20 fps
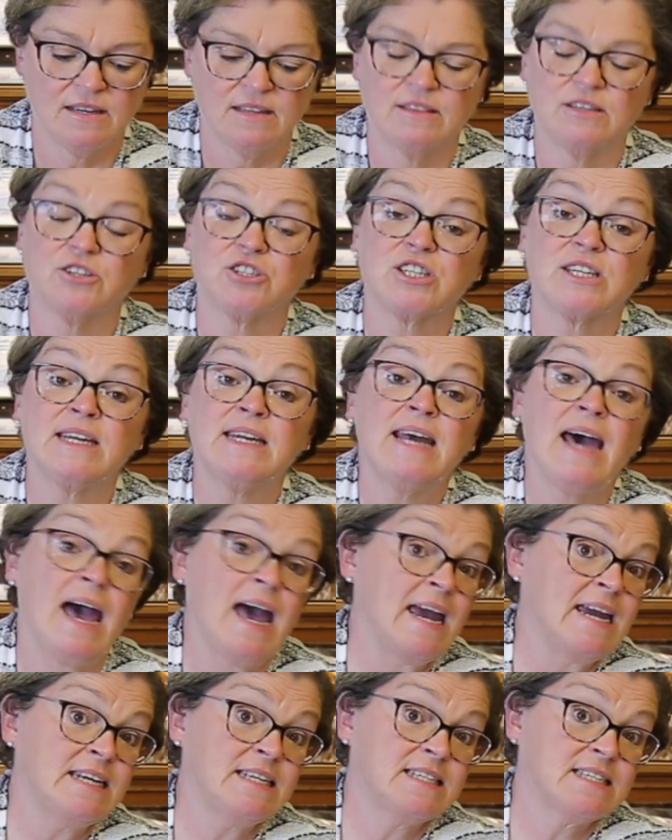There's an
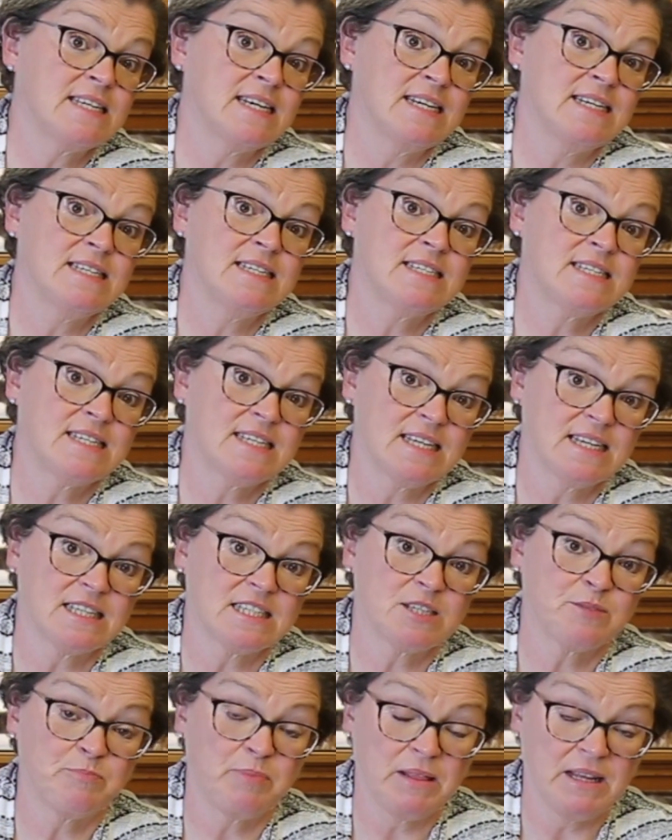
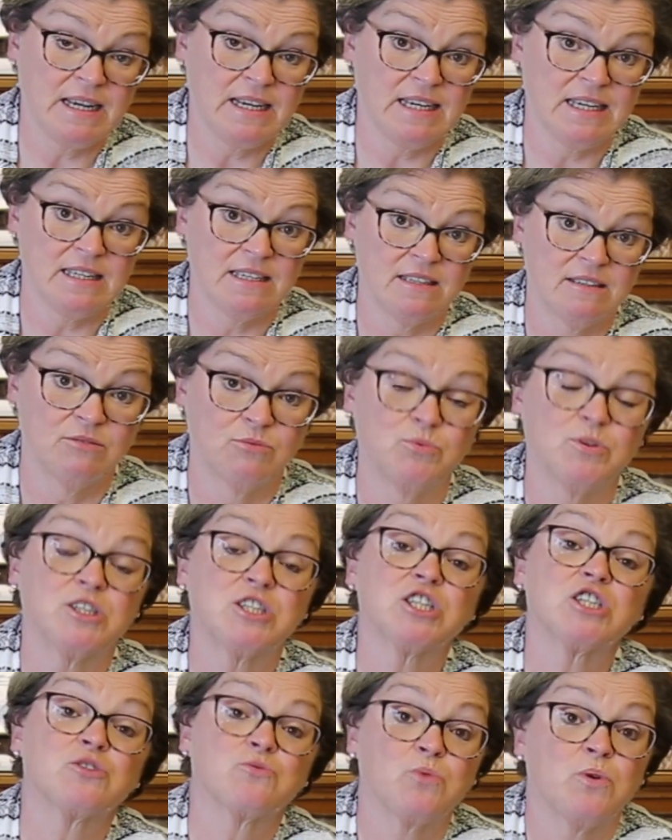18-6 plan,
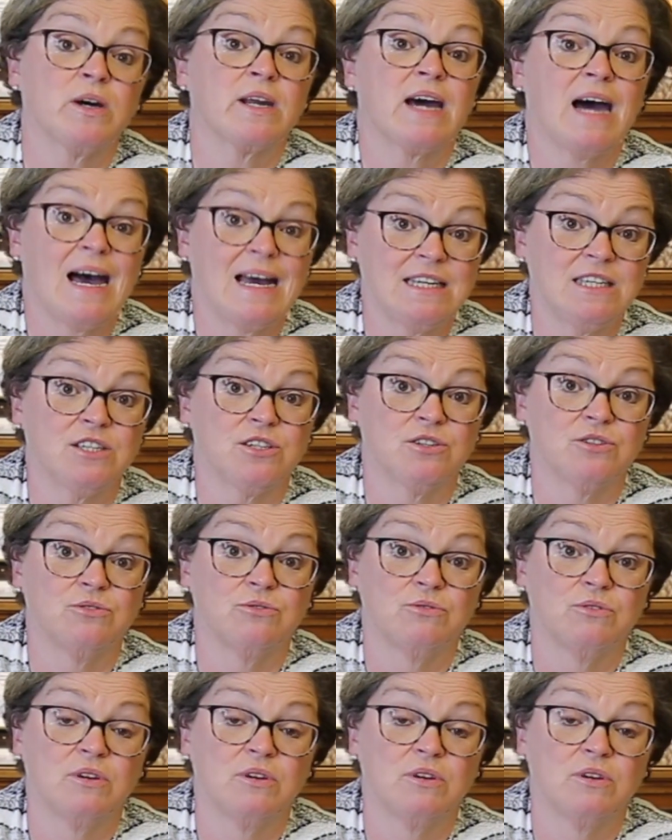which is what I do.